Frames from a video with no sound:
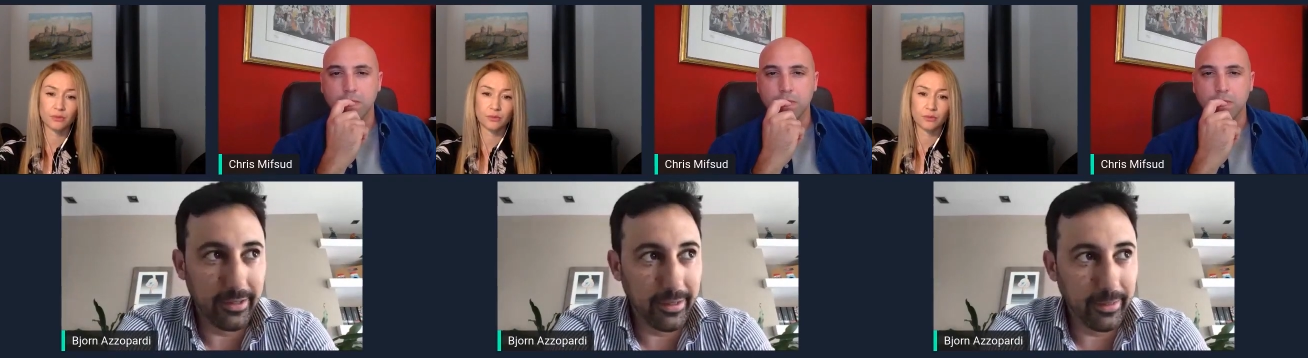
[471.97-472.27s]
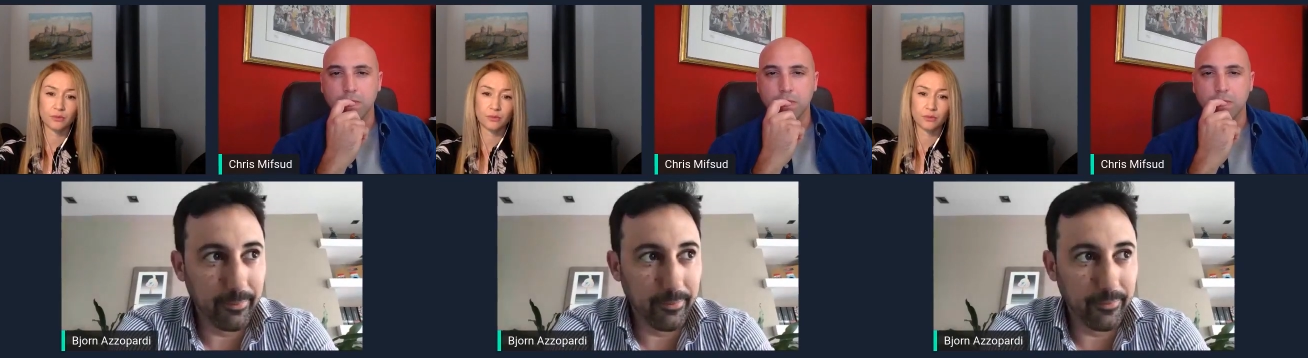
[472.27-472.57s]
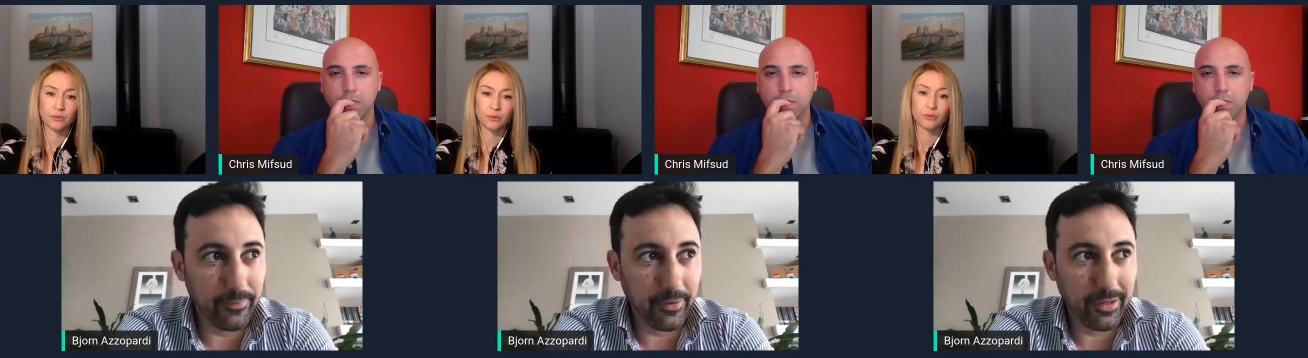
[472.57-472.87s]

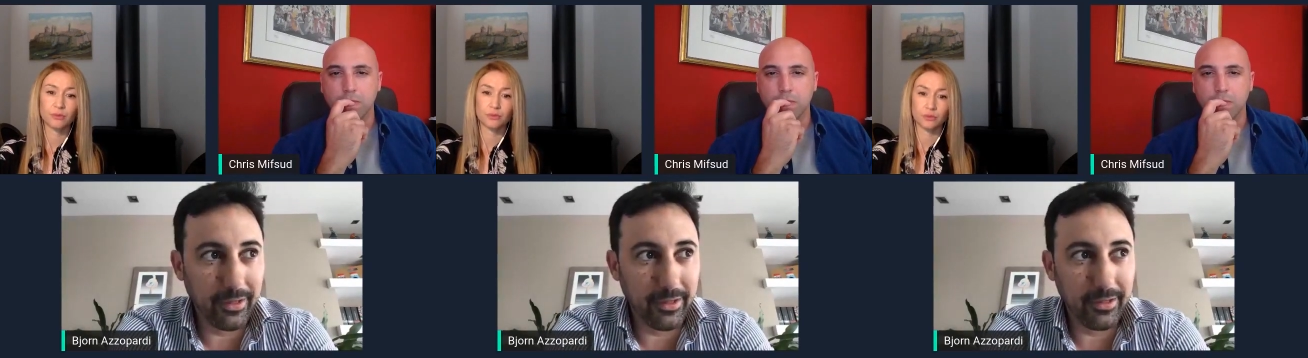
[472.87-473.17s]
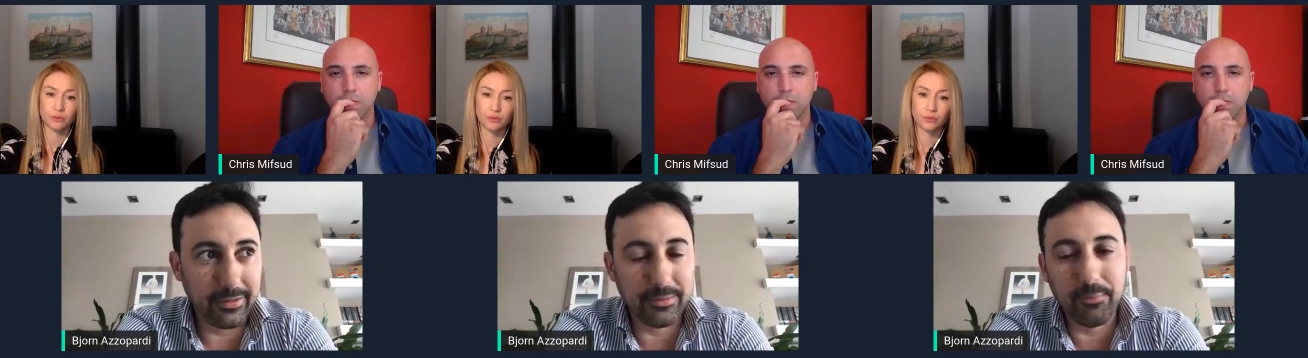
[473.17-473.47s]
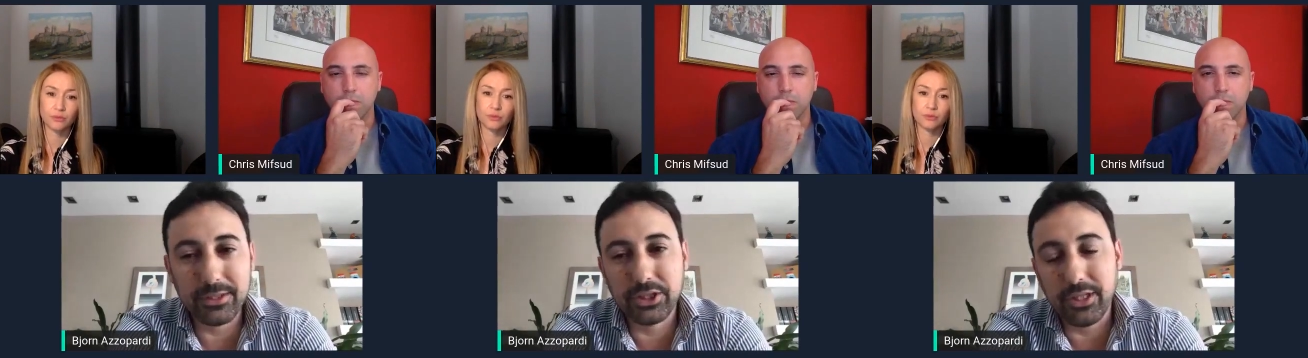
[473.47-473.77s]
Speaker 1: Um, it,
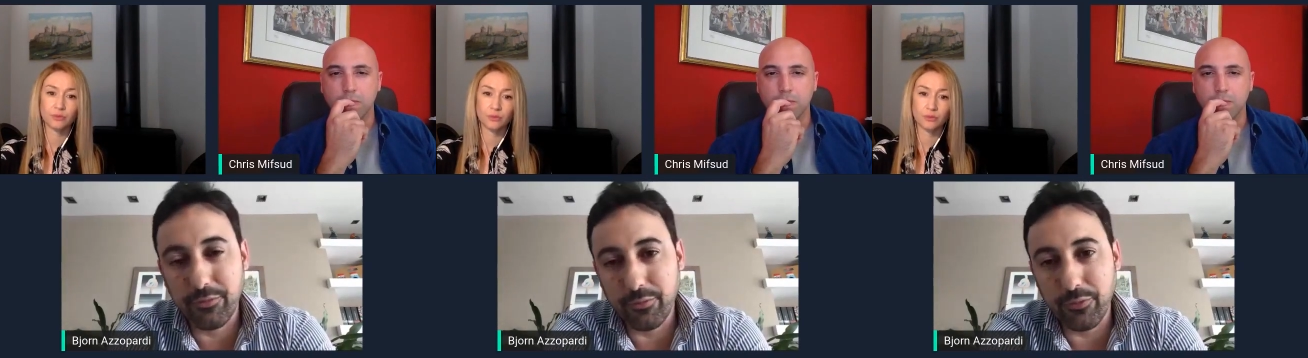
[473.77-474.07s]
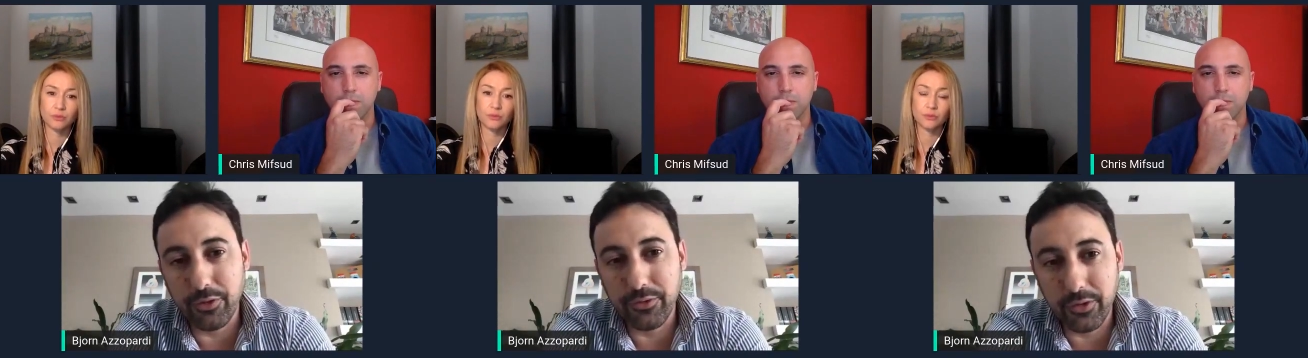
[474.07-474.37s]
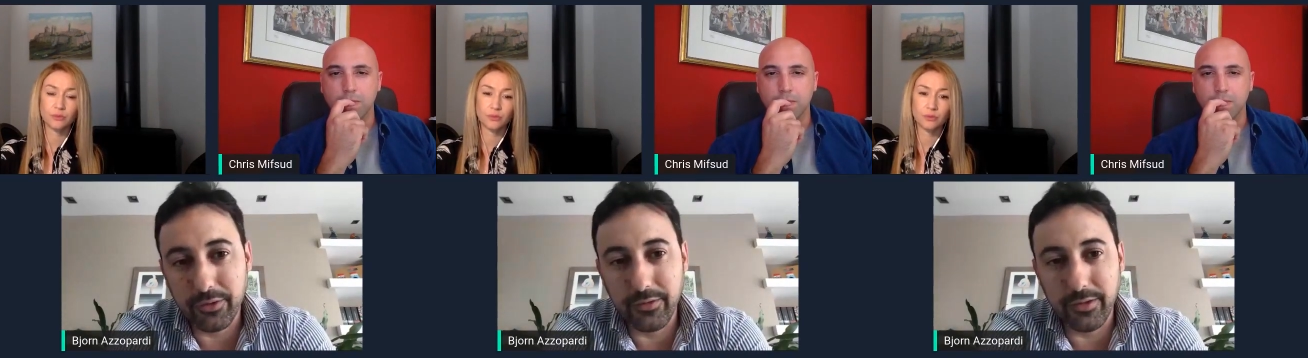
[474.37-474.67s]
it's much tougher for a
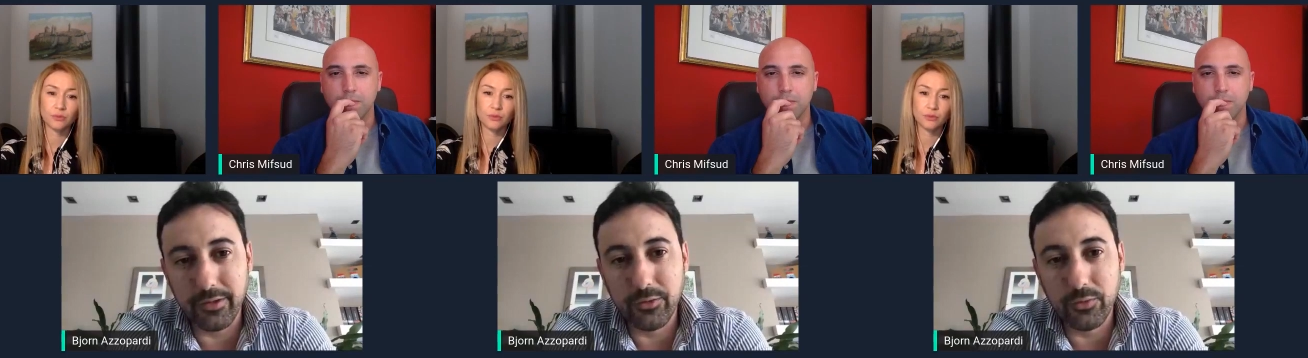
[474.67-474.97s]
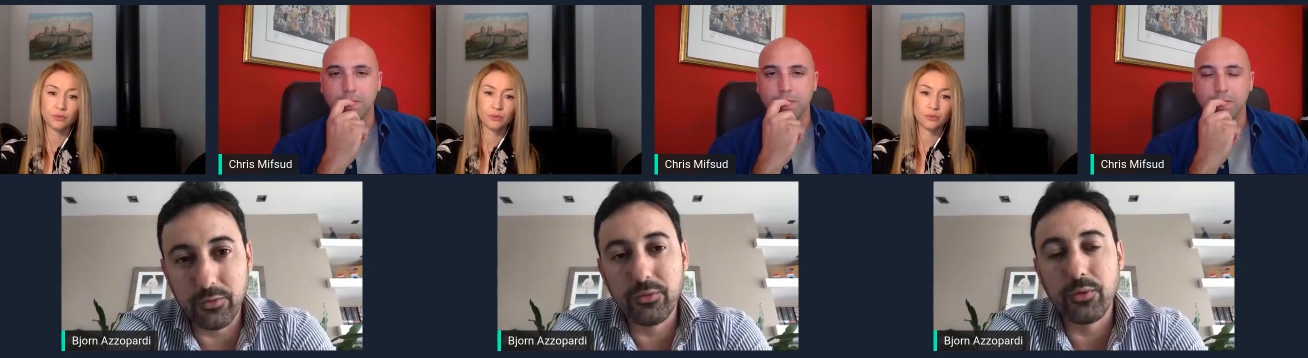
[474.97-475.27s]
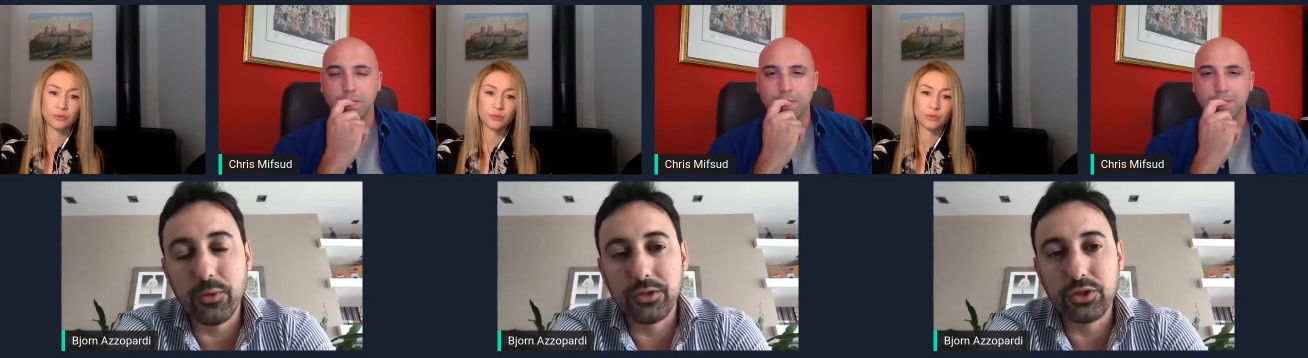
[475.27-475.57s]
doctor to,
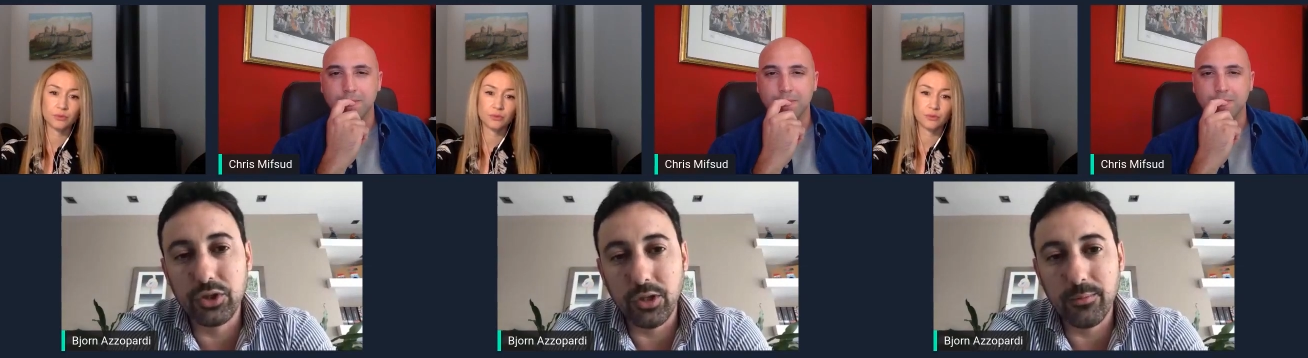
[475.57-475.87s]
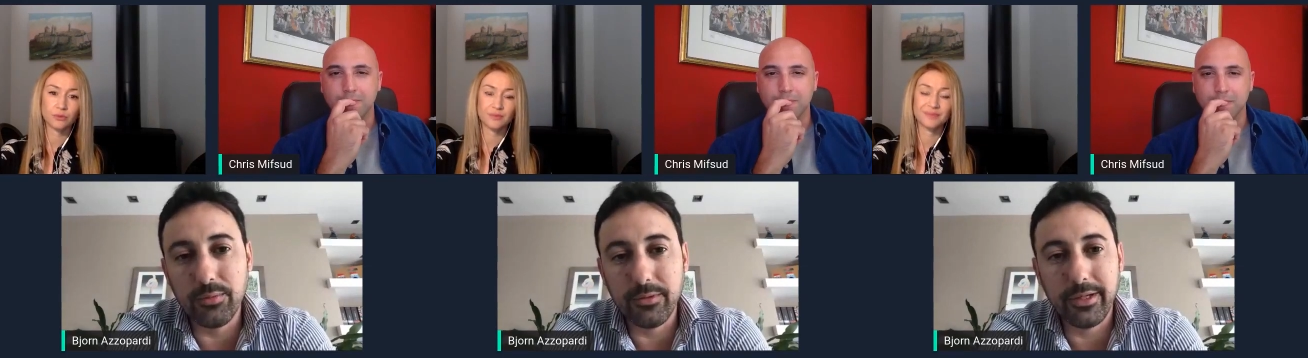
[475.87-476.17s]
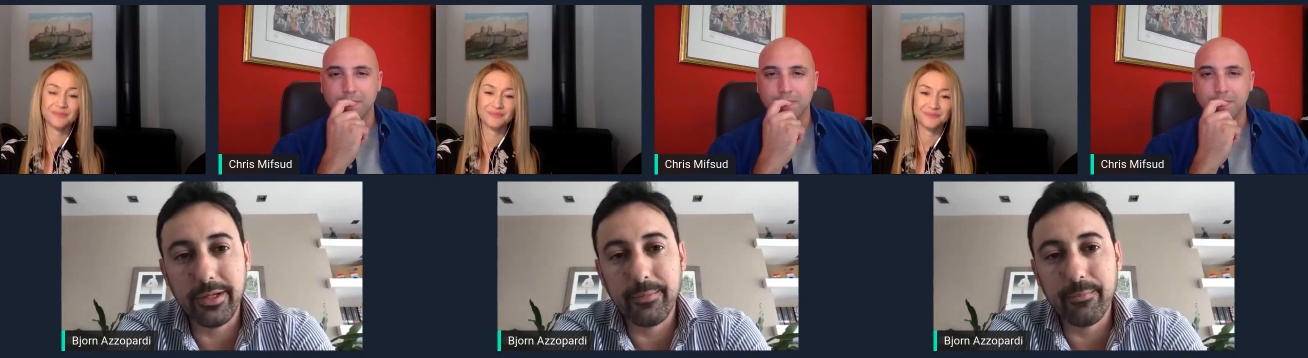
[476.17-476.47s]
to do his job
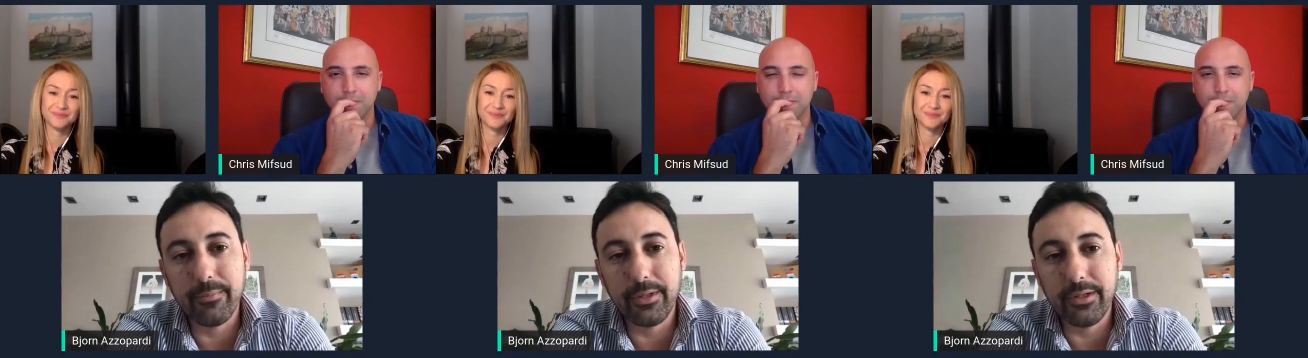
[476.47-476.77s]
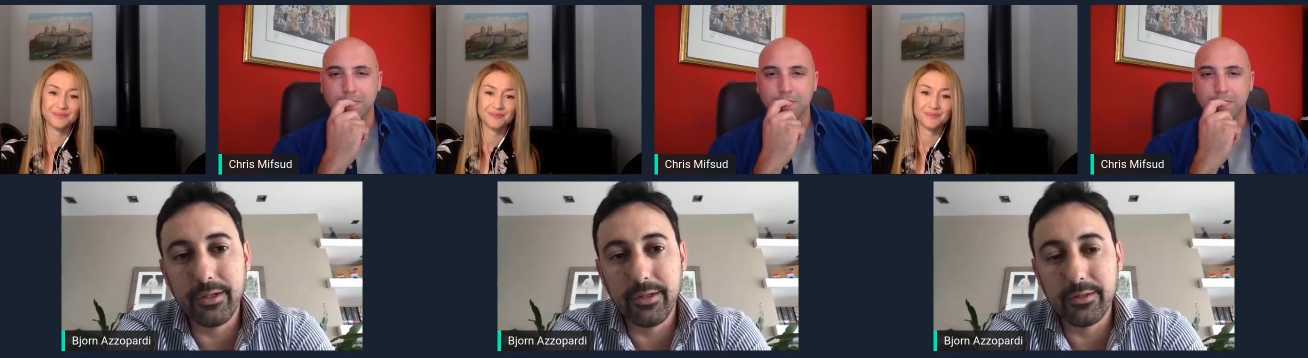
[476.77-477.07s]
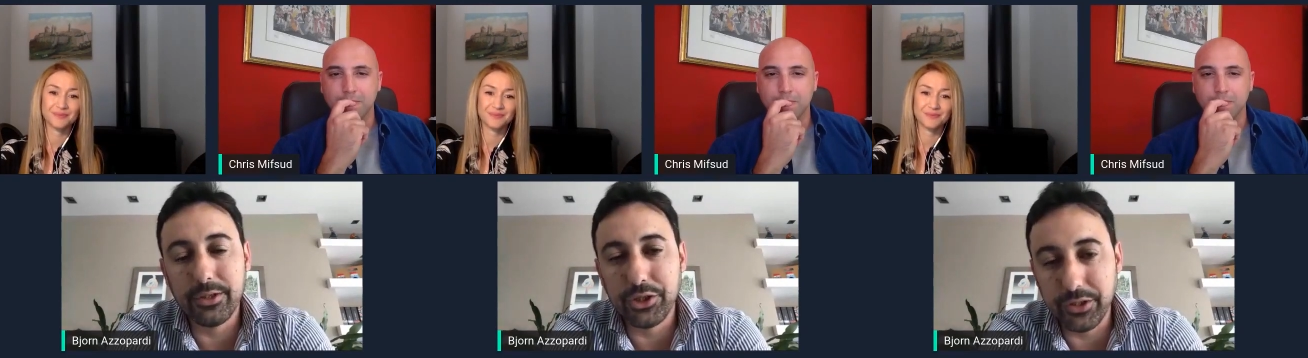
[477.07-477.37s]
um,
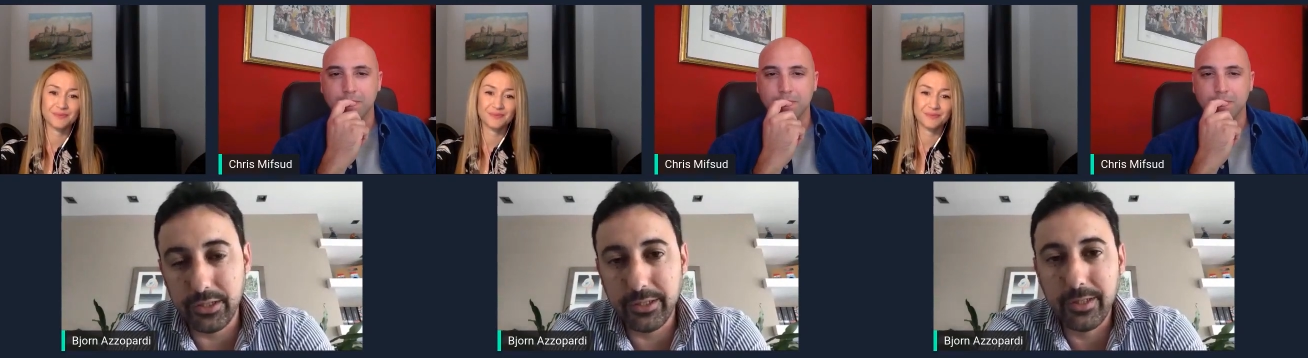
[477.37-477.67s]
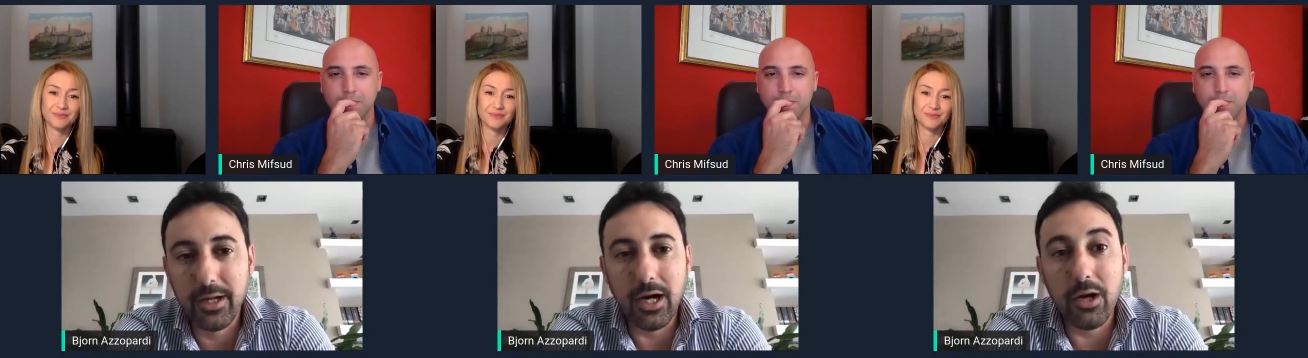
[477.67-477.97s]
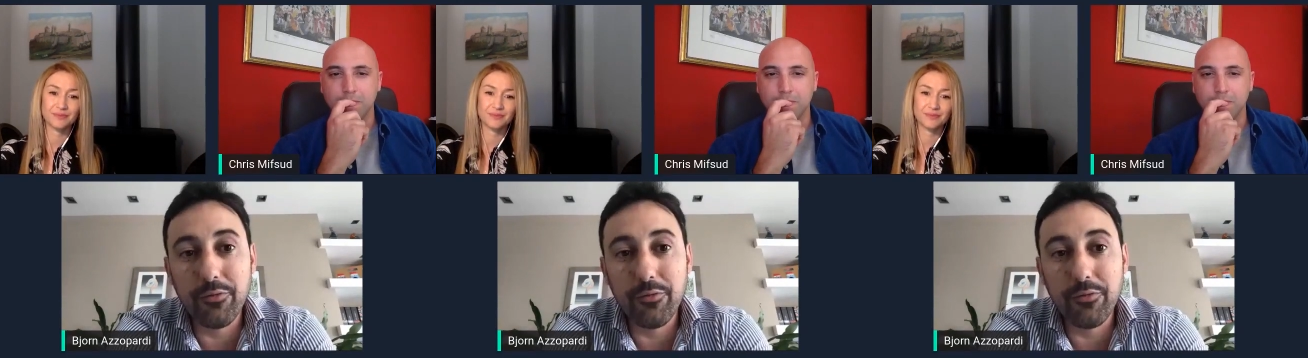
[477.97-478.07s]
uh, digitally.